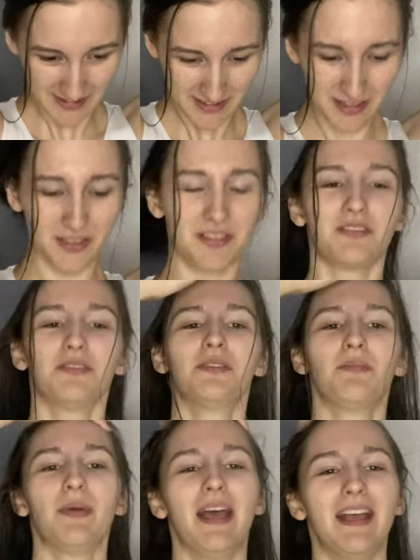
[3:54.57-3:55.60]
got to do the
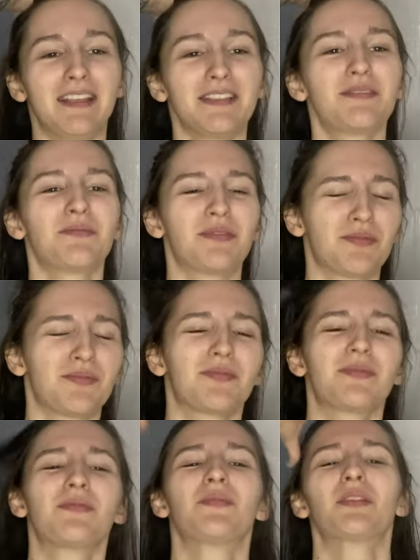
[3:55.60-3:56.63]
best
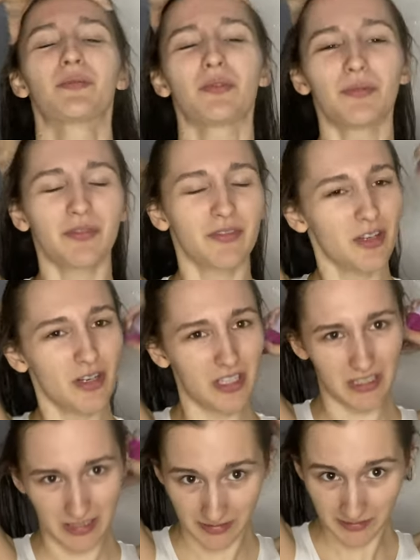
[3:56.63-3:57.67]
with what we've got.